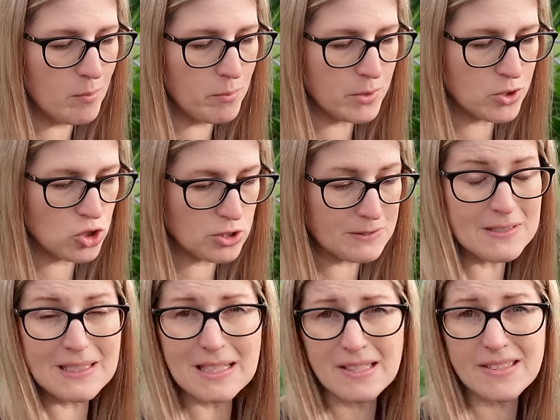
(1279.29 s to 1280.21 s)
But
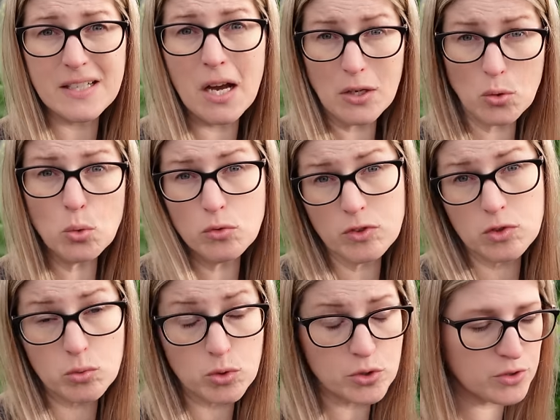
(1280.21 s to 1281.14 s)
just in case I
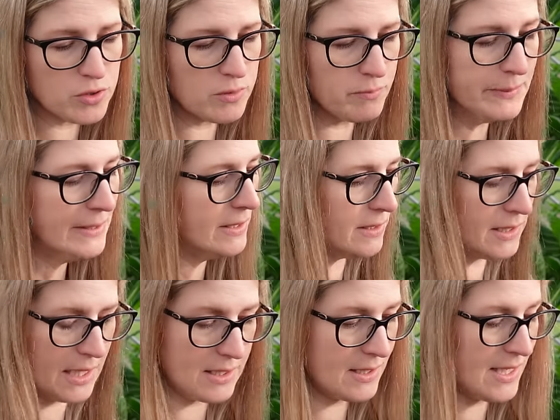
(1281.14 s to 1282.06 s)
overwater them,
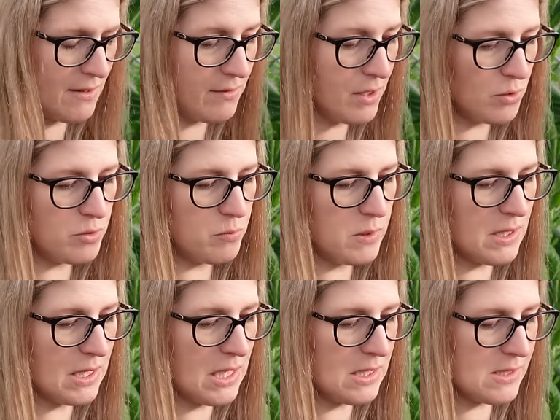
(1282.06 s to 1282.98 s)
that definitely could be
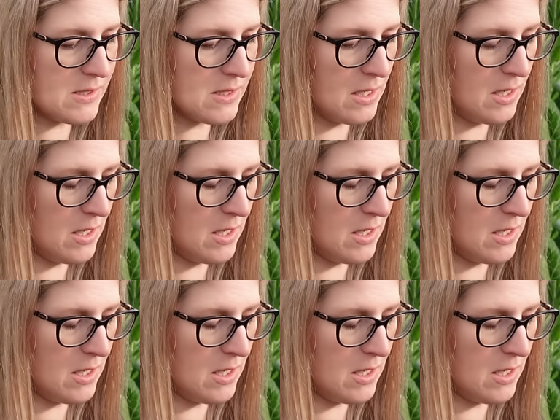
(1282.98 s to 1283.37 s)
the case.